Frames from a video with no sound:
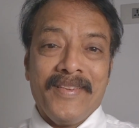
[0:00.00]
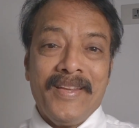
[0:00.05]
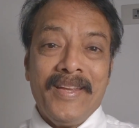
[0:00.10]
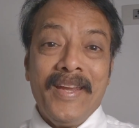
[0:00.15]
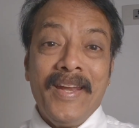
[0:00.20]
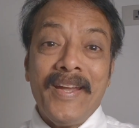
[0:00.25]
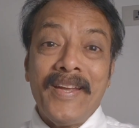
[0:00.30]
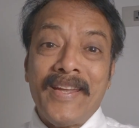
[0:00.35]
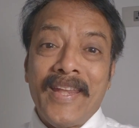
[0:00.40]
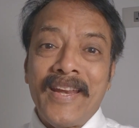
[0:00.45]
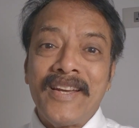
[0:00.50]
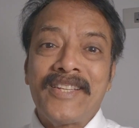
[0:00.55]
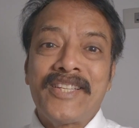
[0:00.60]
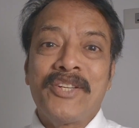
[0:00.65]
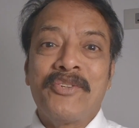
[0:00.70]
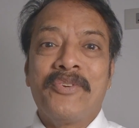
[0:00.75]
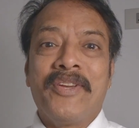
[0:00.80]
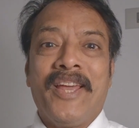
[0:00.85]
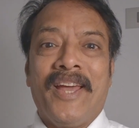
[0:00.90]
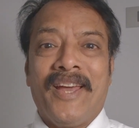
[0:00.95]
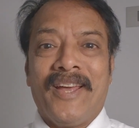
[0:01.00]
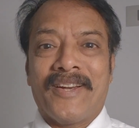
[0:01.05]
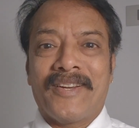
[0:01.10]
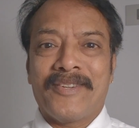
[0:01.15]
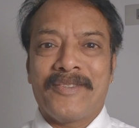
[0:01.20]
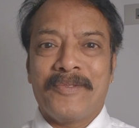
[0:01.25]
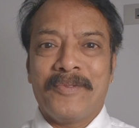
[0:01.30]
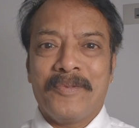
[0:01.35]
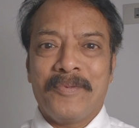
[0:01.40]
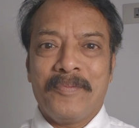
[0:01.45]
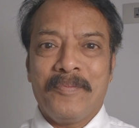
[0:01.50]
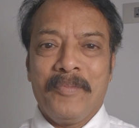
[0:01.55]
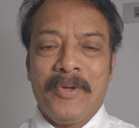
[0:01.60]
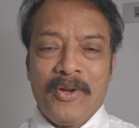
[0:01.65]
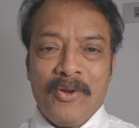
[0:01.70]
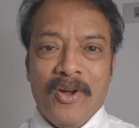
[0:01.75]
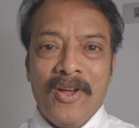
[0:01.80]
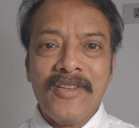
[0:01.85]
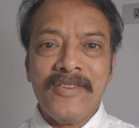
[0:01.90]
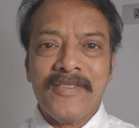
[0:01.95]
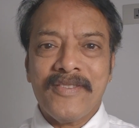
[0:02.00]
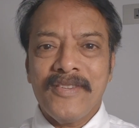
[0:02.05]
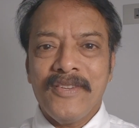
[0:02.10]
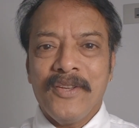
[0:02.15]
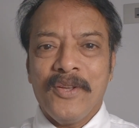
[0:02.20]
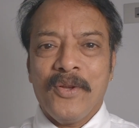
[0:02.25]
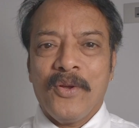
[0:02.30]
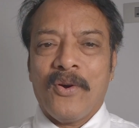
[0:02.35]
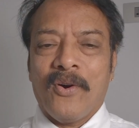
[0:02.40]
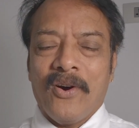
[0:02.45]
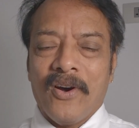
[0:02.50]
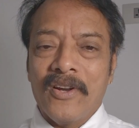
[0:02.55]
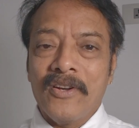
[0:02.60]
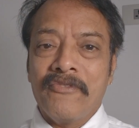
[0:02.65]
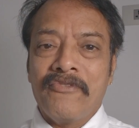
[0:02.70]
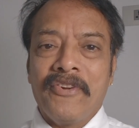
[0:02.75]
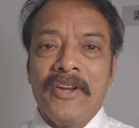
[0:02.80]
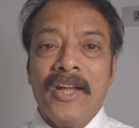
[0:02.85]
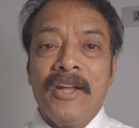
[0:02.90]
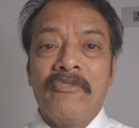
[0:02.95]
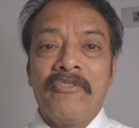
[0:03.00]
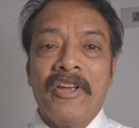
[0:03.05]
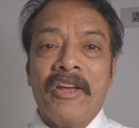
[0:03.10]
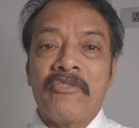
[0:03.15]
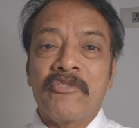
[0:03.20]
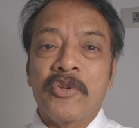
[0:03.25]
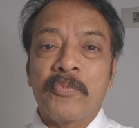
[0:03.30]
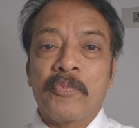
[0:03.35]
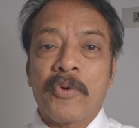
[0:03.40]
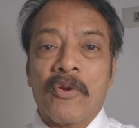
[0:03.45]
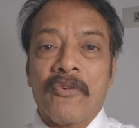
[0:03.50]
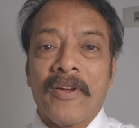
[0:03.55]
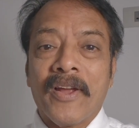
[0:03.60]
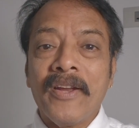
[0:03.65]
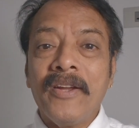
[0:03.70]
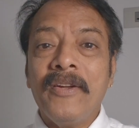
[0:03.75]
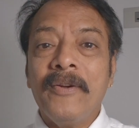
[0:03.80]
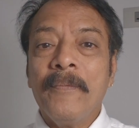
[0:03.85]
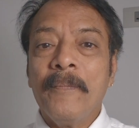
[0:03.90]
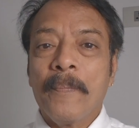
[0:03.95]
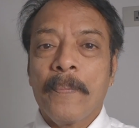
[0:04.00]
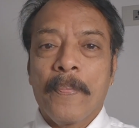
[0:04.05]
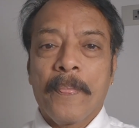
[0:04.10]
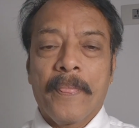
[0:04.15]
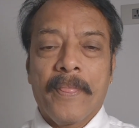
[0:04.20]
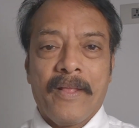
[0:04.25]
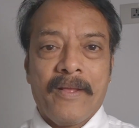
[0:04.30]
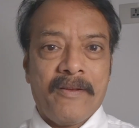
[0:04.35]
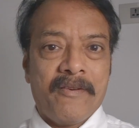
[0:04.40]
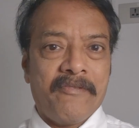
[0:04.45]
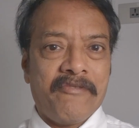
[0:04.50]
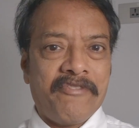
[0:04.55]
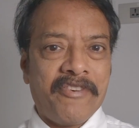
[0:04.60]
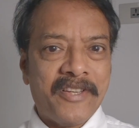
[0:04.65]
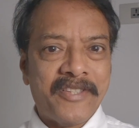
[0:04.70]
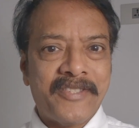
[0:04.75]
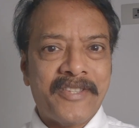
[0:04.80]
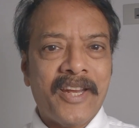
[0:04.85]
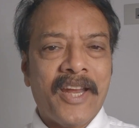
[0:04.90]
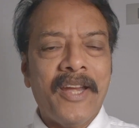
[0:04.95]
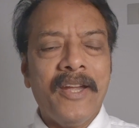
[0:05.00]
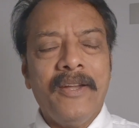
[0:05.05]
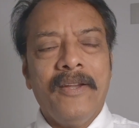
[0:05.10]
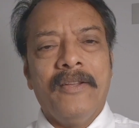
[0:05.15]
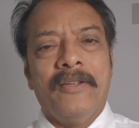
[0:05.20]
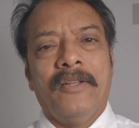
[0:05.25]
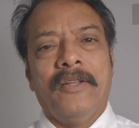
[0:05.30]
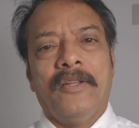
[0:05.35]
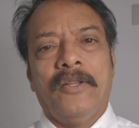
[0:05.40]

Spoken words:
intensive care because on field we have to provide first aid,